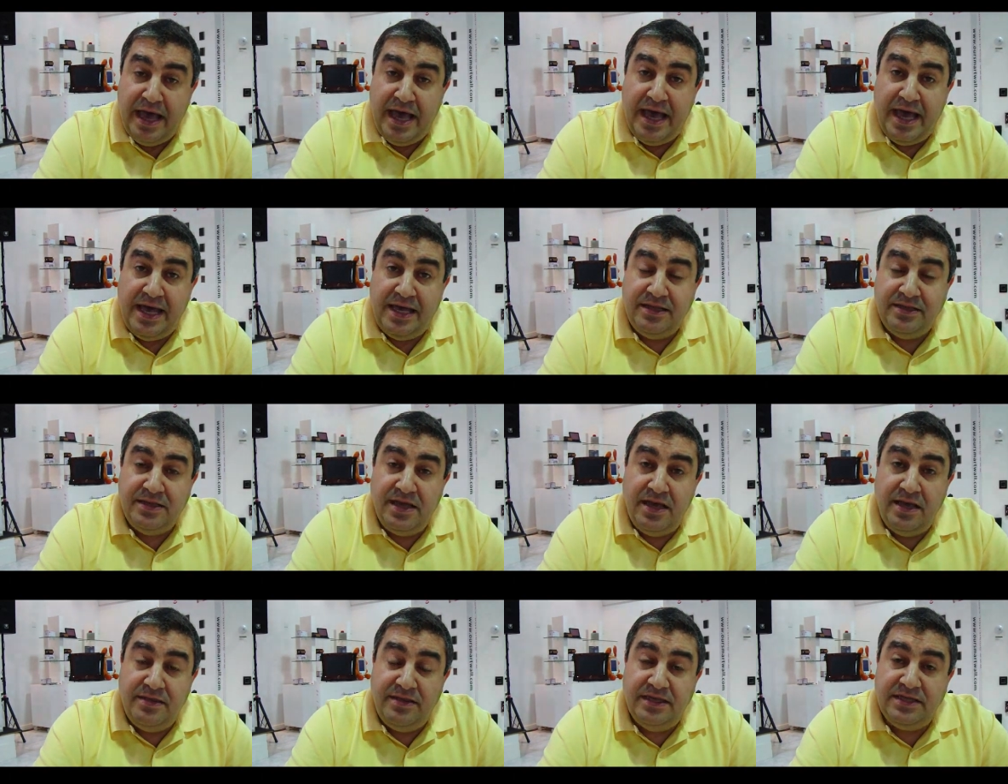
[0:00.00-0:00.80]
and
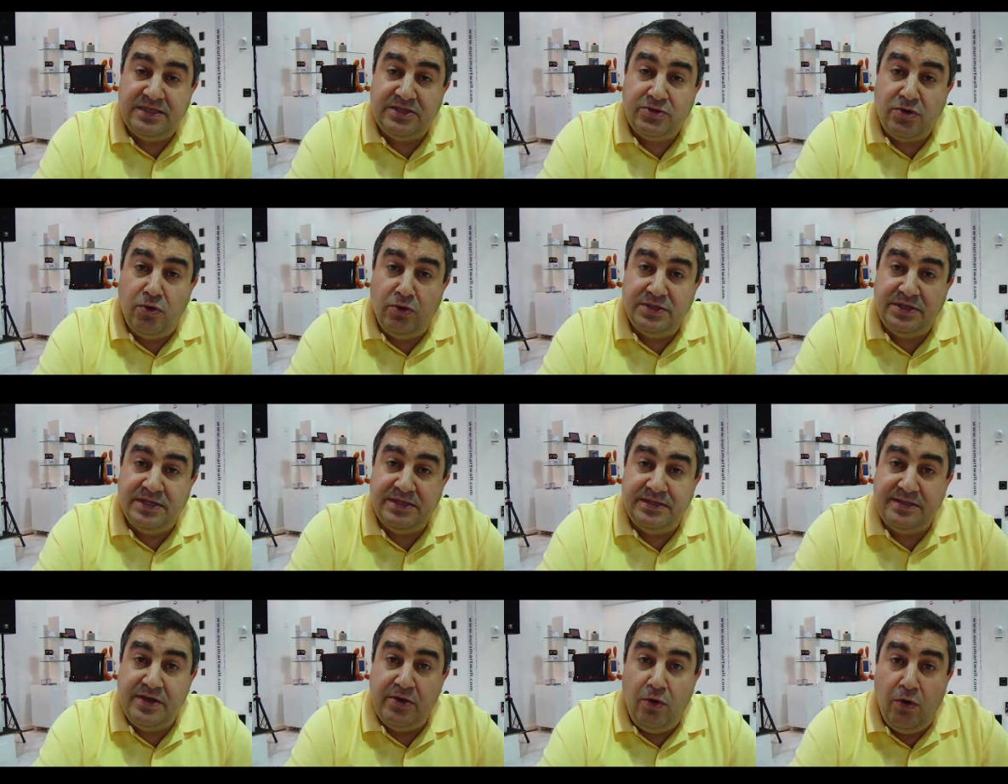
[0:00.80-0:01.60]
uh, this
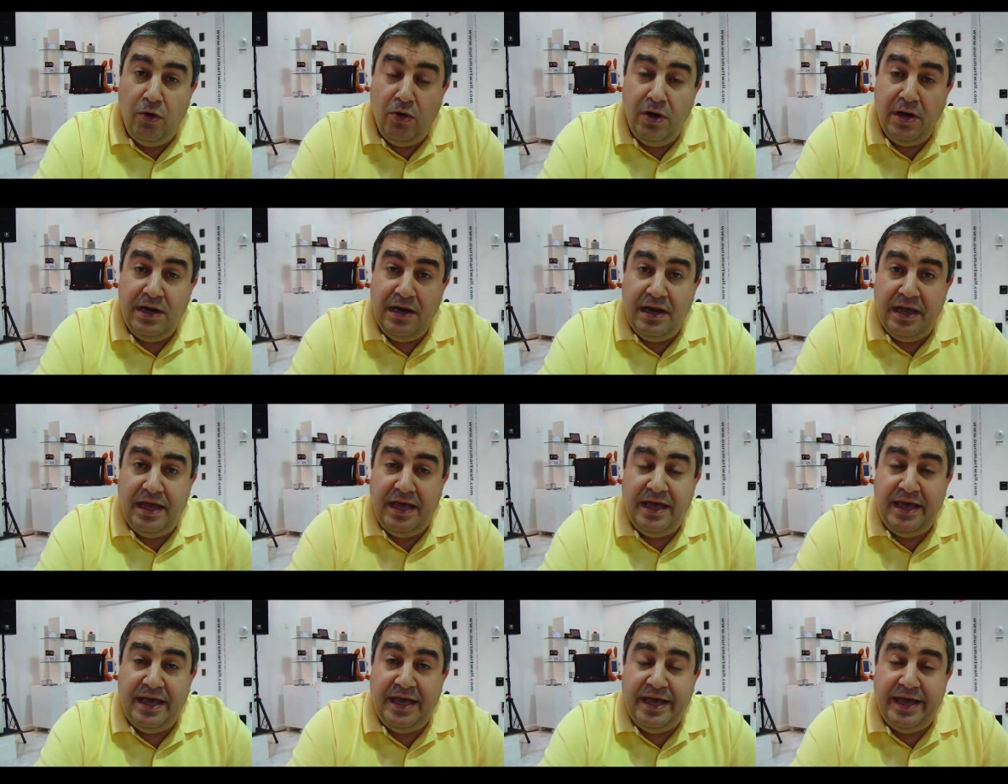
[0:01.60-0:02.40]
causes the whole uh,
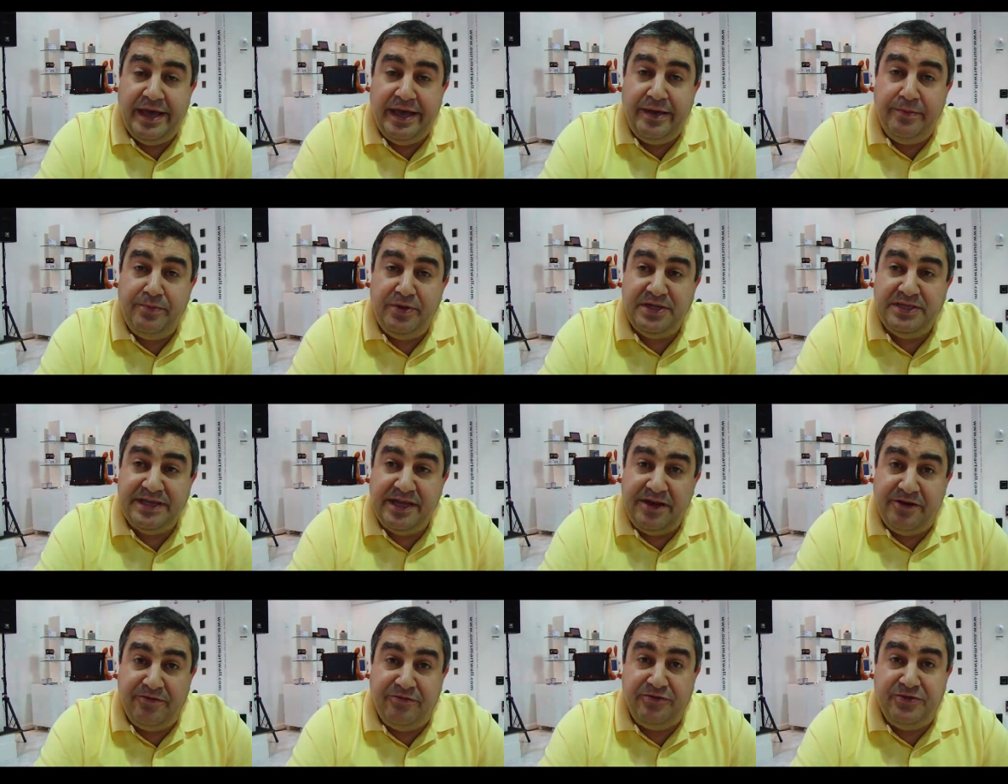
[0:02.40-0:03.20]
uh,
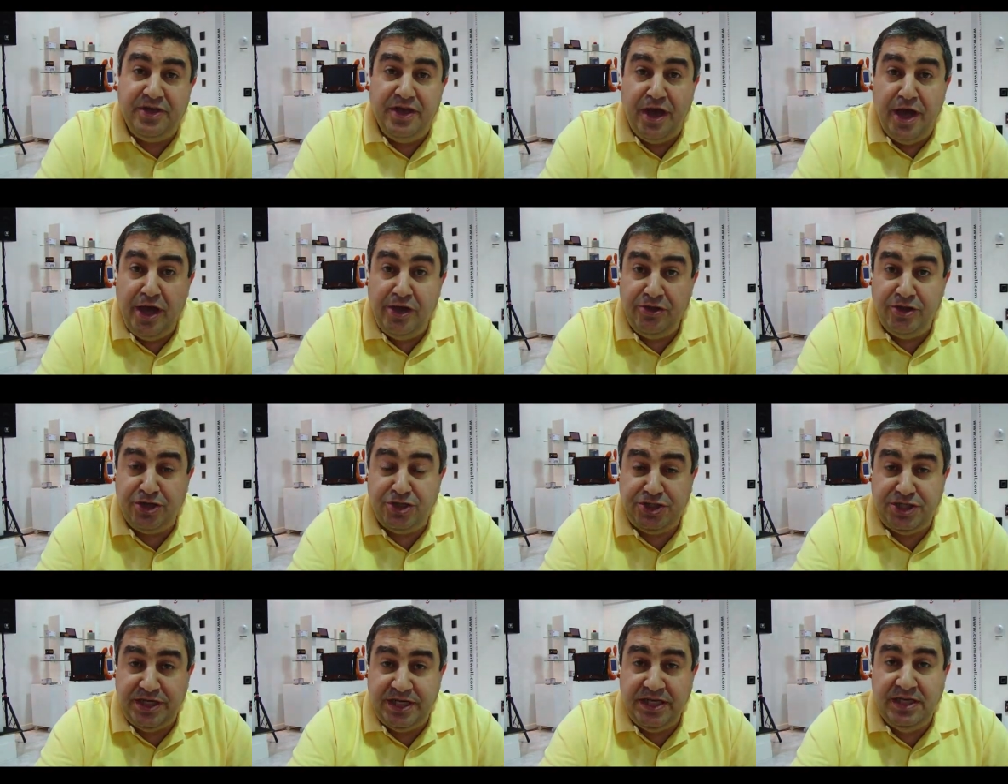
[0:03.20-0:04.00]
preserved
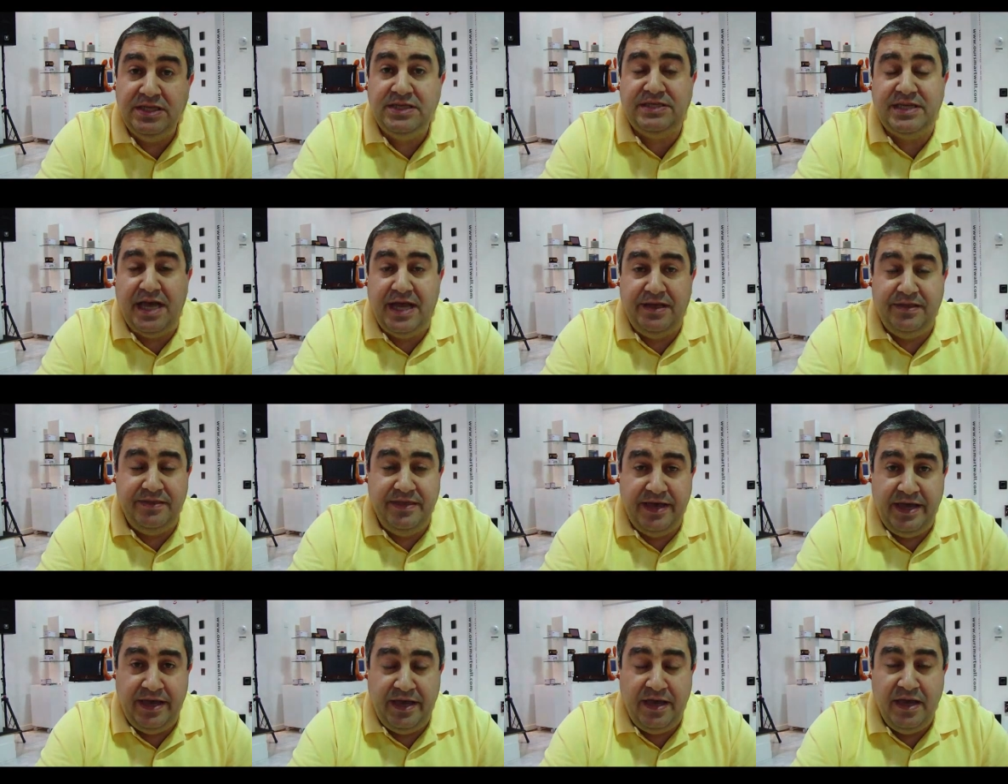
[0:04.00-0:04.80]
energy inside
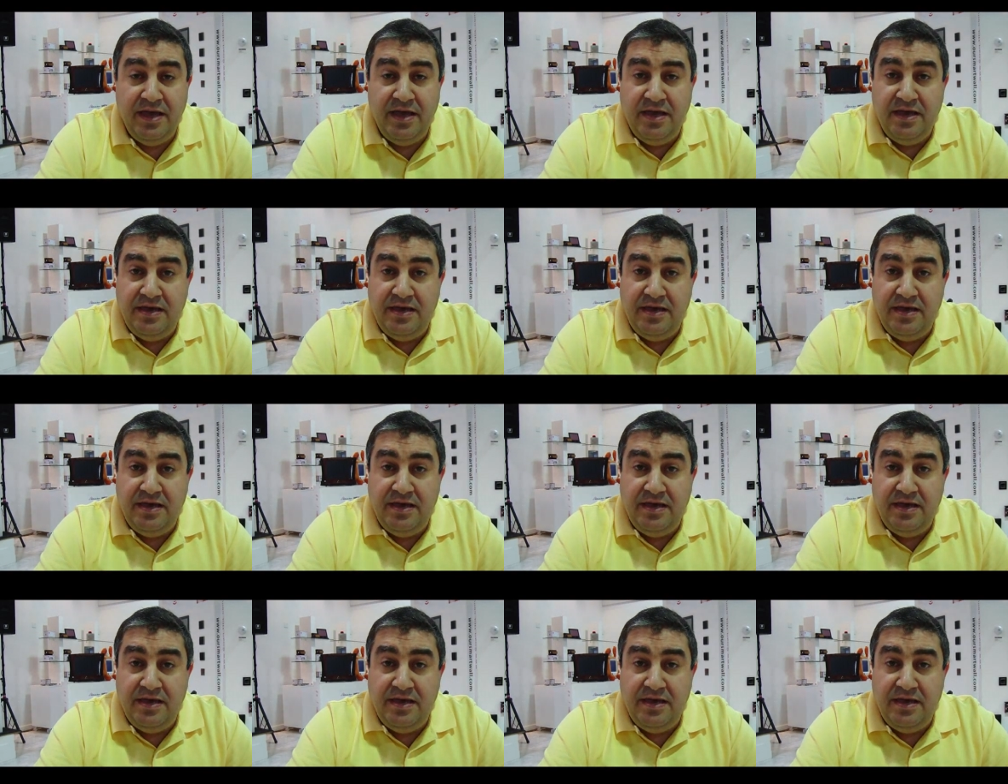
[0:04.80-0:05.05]
the